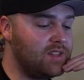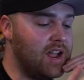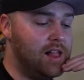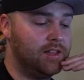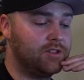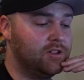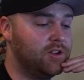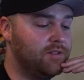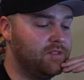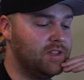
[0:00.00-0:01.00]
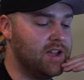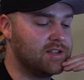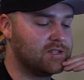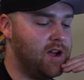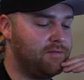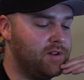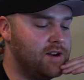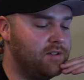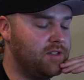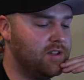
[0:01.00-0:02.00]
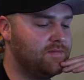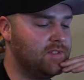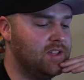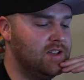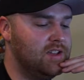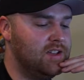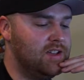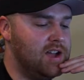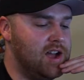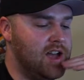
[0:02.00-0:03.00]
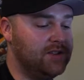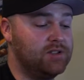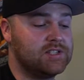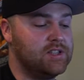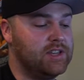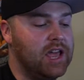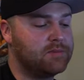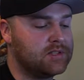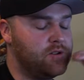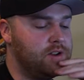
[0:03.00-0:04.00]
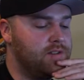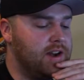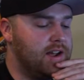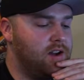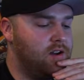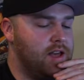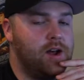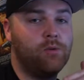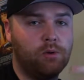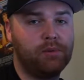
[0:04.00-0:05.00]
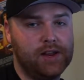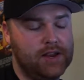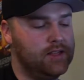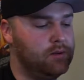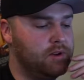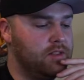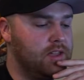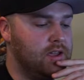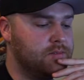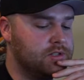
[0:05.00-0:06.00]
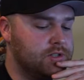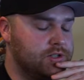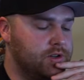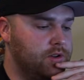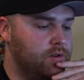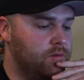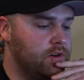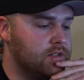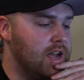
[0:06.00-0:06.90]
I like the look of the software and everything. You can see the game's loading right now, and I will play a little bit of the game just to show you it works.